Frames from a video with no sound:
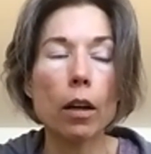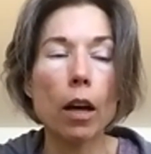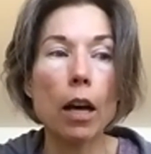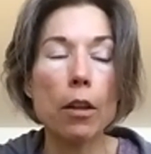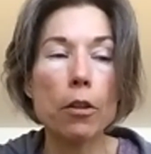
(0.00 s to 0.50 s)

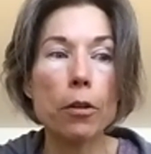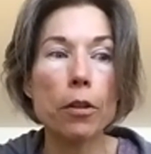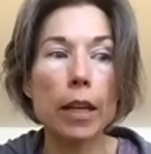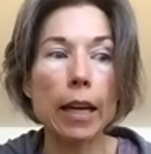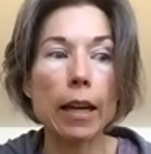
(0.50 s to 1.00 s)
other
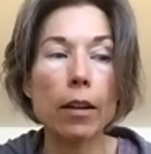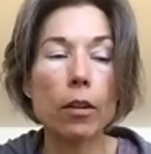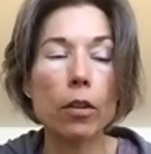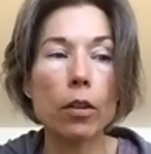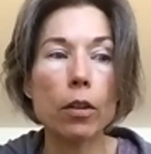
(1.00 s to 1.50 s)

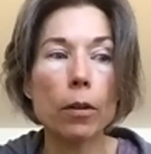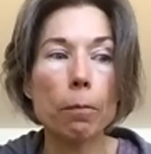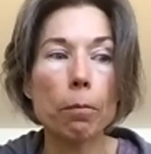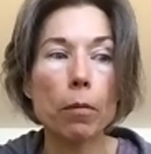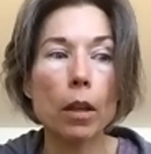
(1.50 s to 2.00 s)
than
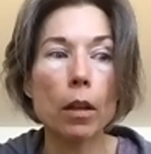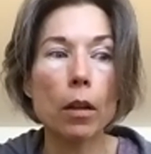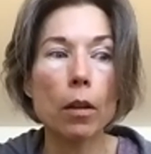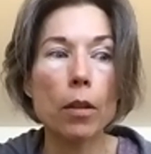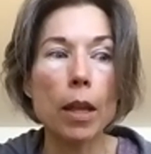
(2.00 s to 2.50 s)

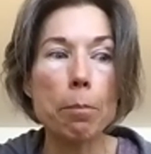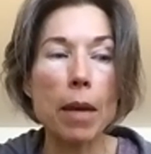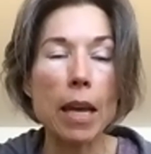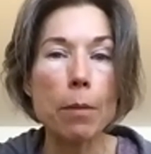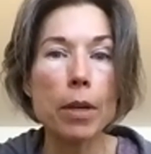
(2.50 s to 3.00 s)
that
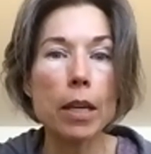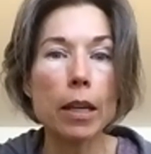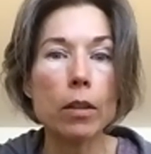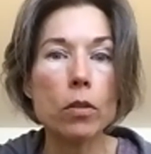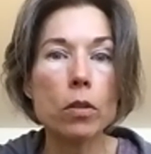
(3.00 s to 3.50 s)
maybe
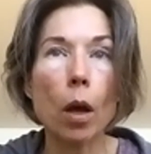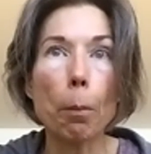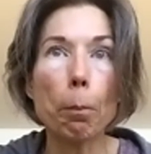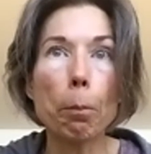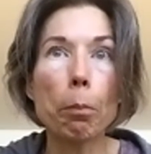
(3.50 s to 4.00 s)
it's a
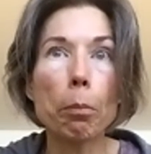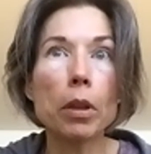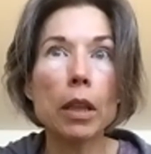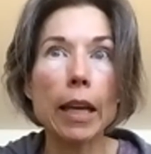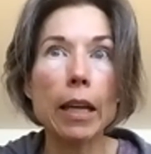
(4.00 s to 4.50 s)

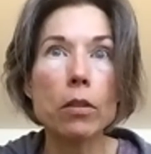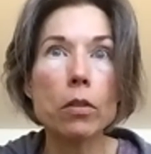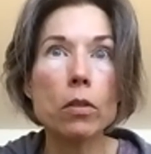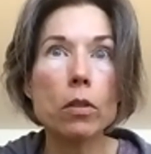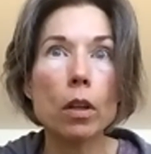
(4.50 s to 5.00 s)

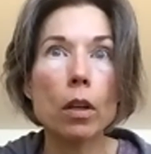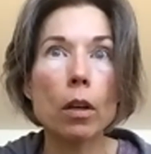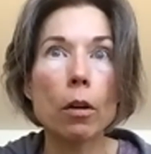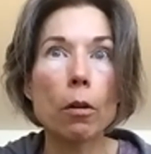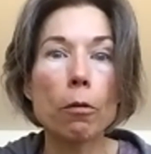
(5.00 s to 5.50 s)
place
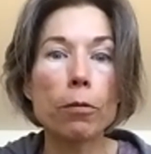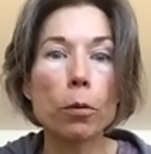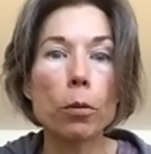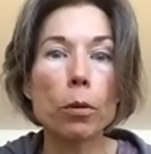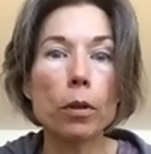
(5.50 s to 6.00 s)

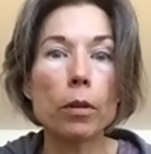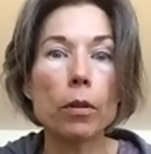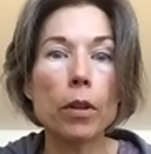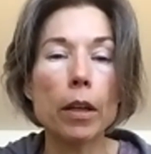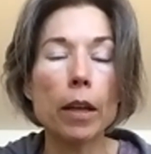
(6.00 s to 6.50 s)
for
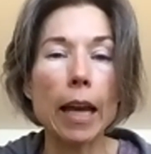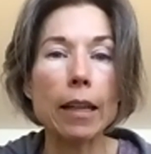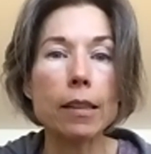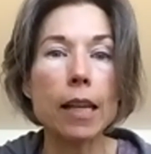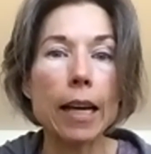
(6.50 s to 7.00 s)
the
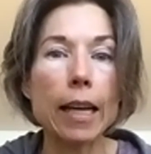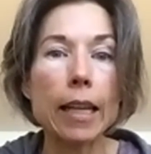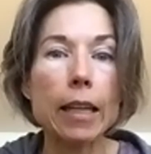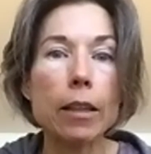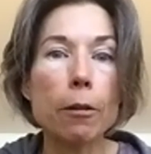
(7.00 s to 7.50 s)

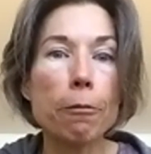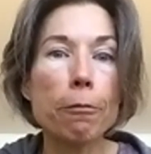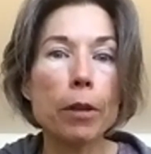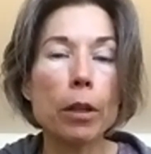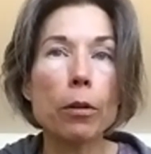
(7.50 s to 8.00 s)
anxiety and the
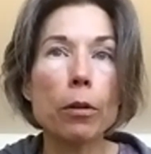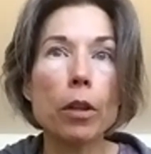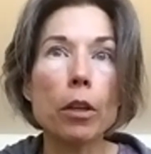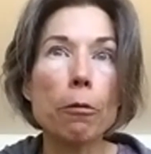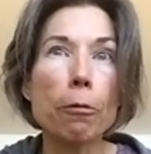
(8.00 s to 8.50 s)
fear that
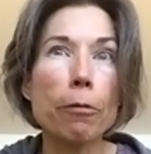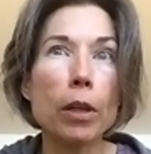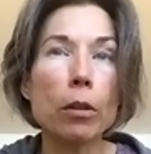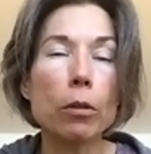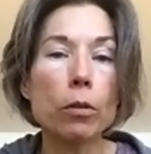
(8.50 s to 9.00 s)
you
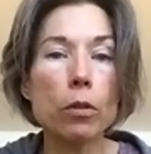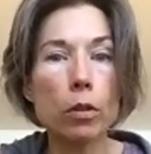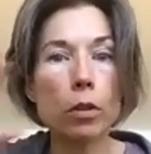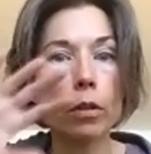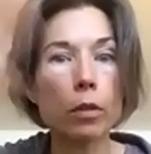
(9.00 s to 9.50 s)
feel
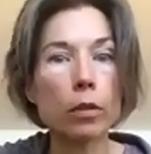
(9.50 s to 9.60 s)
to